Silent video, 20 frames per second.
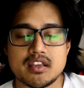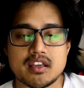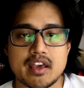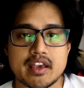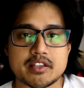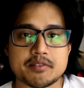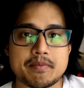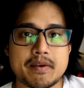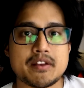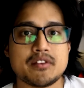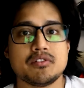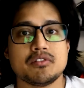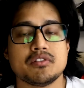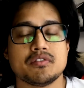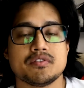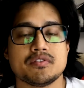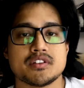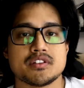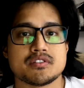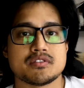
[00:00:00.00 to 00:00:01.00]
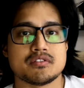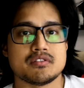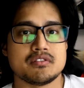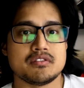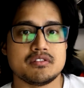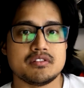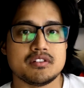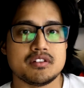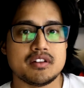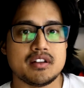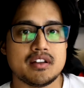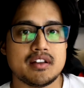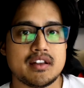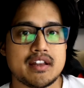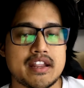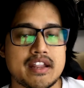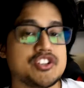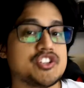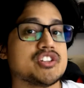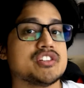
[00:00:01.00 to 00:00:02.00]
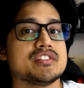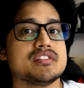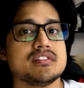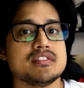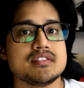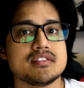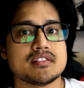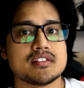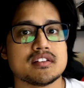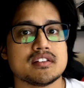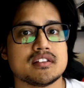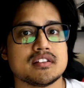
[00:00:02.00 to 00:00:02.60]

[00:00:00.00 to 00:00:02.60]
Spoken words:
expanded universe or Legends